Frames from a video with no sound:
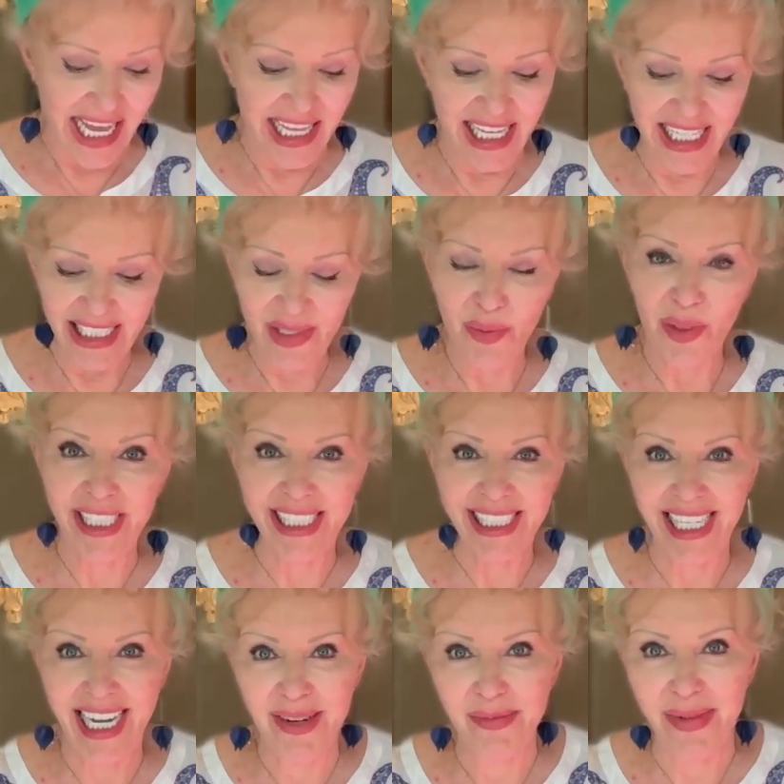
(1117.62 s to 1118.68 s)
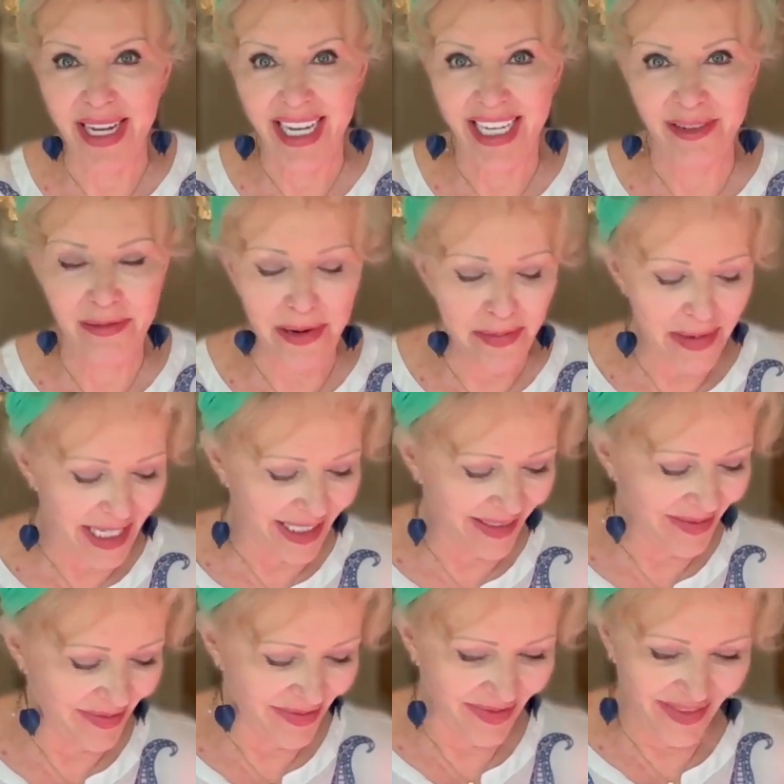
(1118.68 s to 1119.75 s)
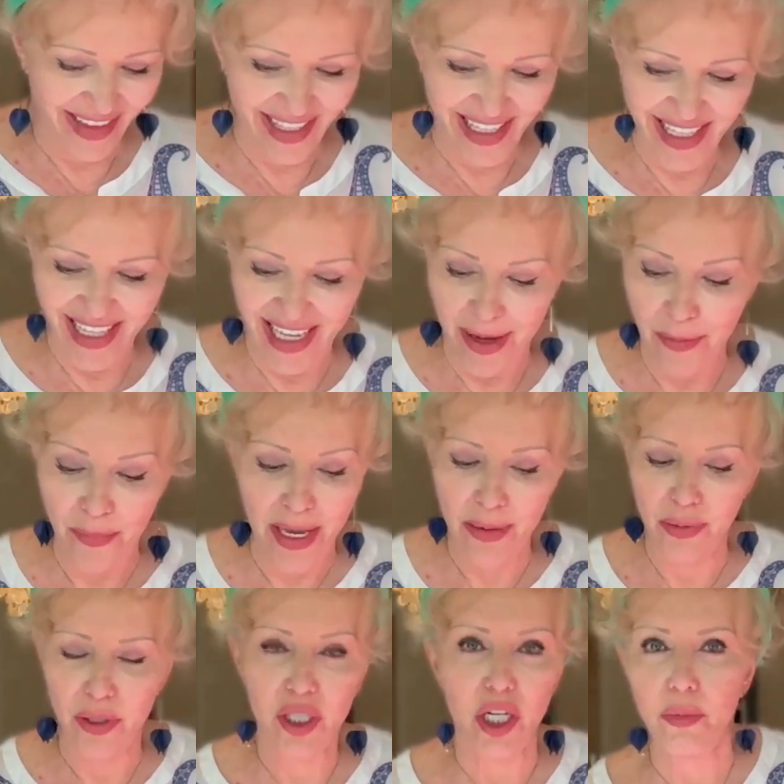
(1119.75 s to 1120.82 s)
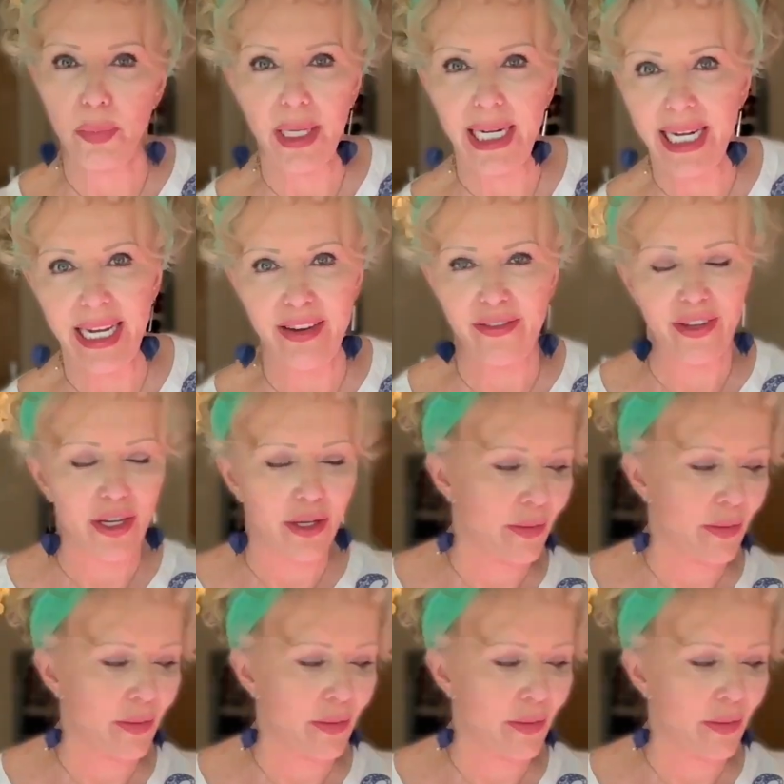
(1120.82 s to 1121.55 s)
that's what it's like being a woman. People don't believe you.